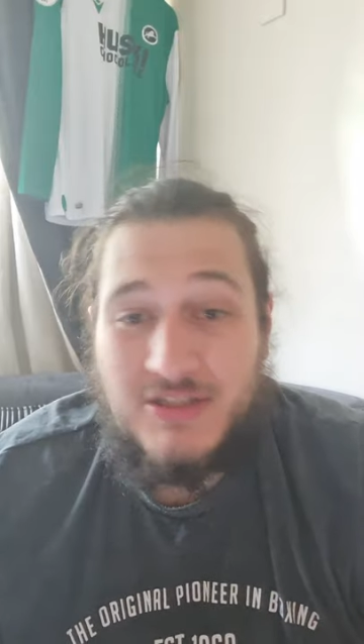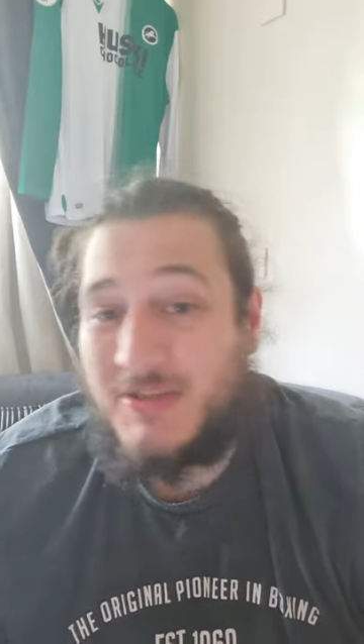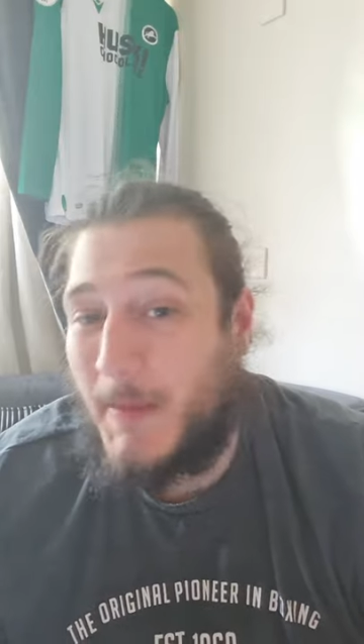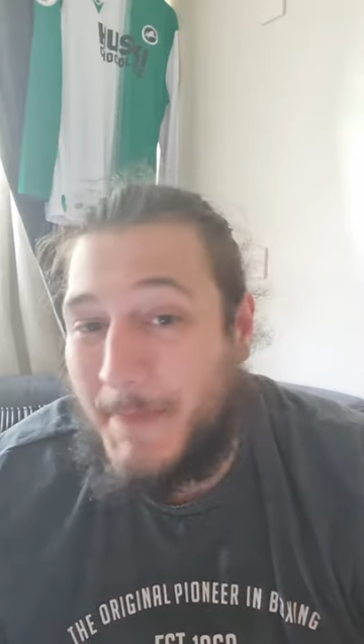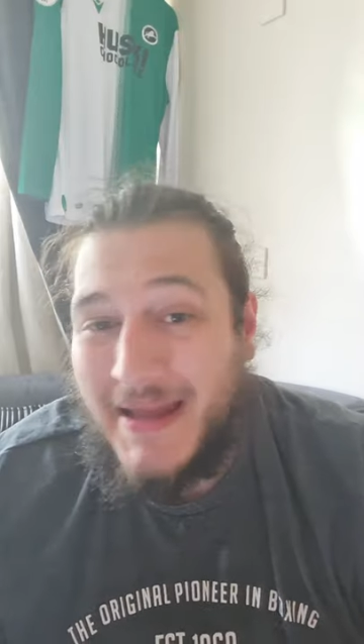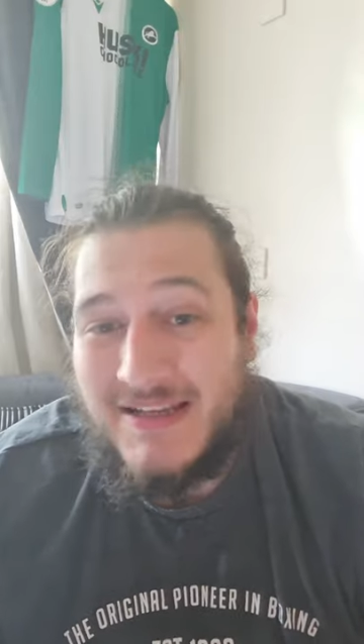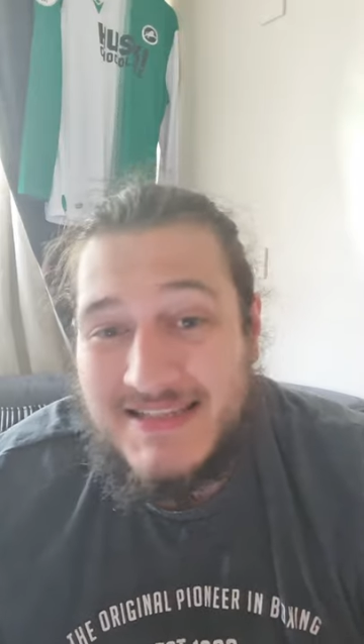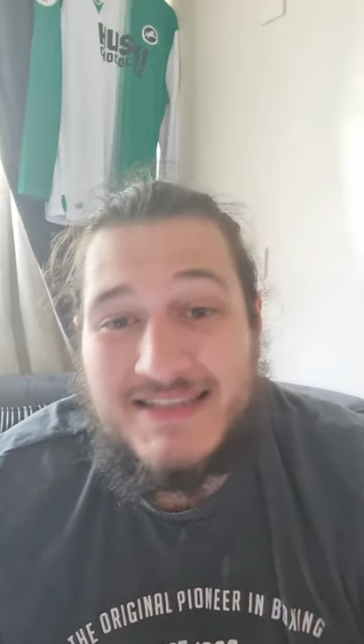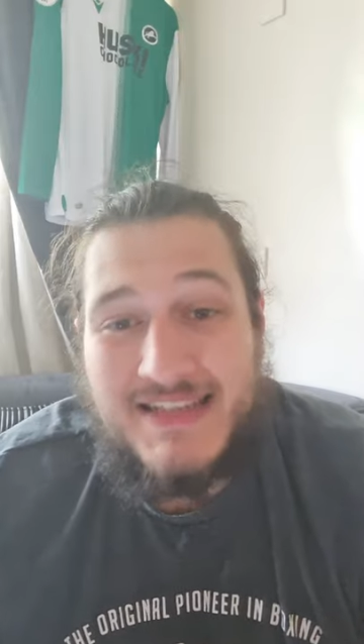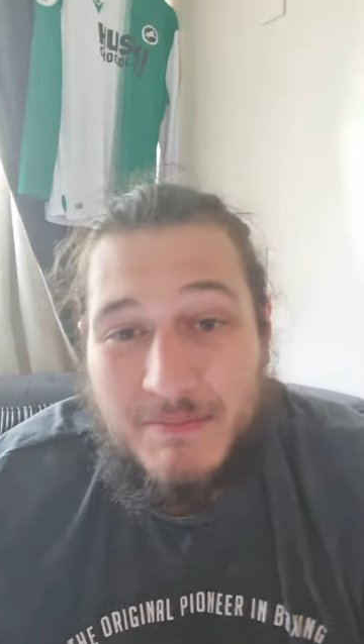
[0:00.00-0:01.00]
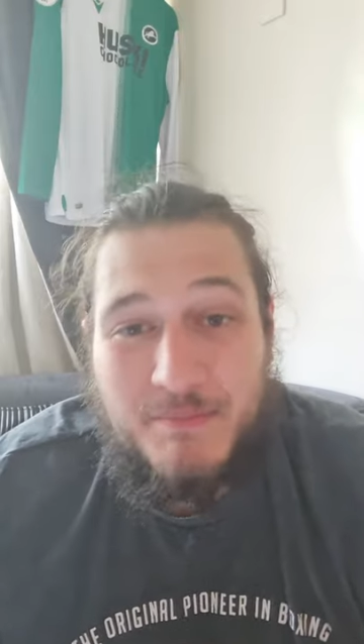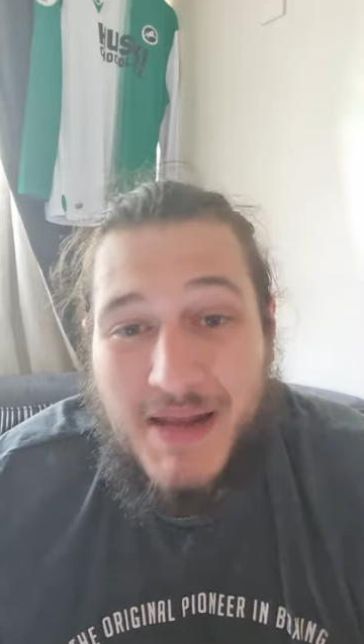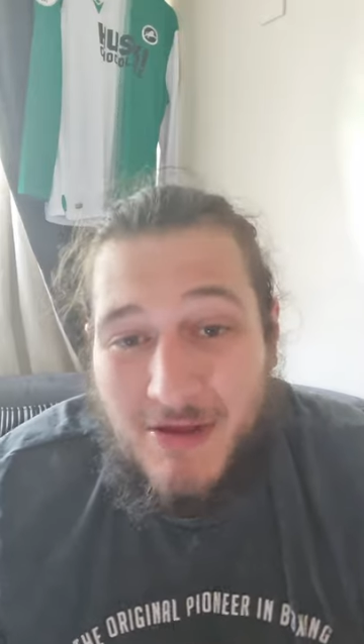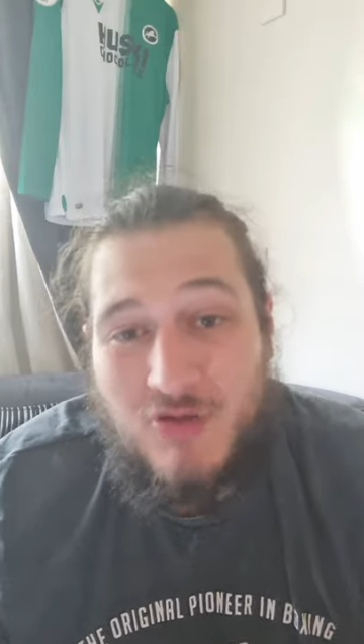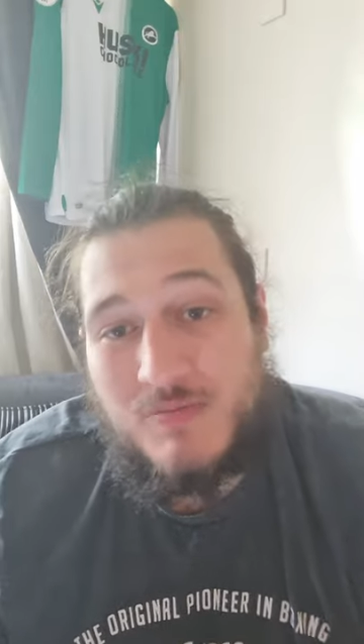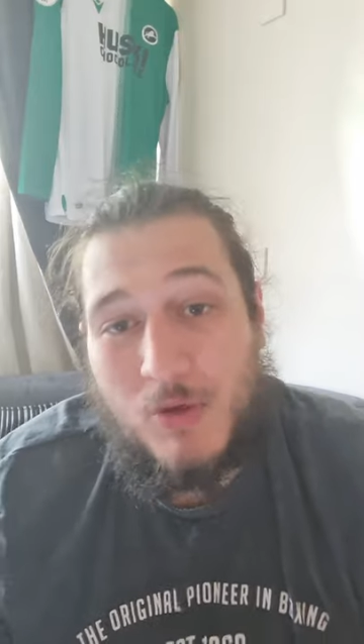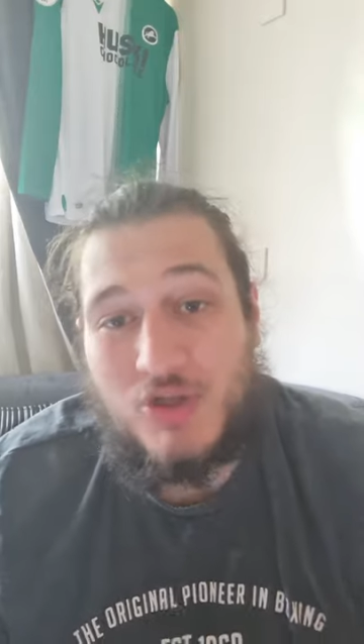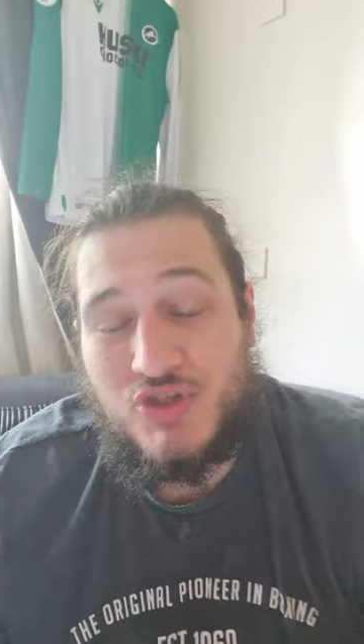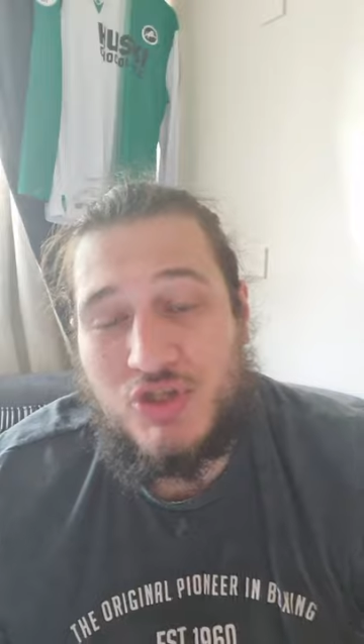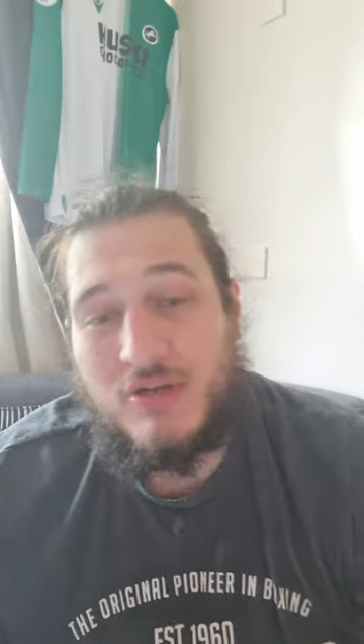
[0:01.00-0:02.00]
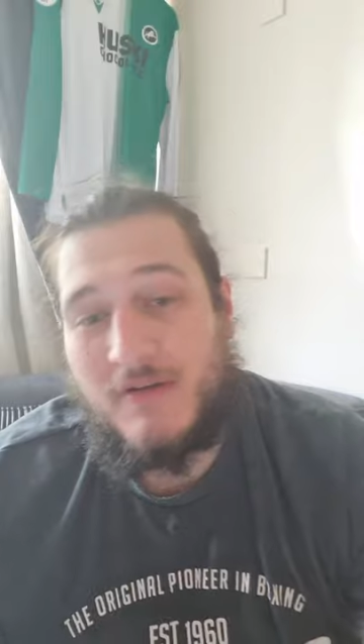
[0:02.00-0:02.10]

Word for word: to propel us into them playoff spots.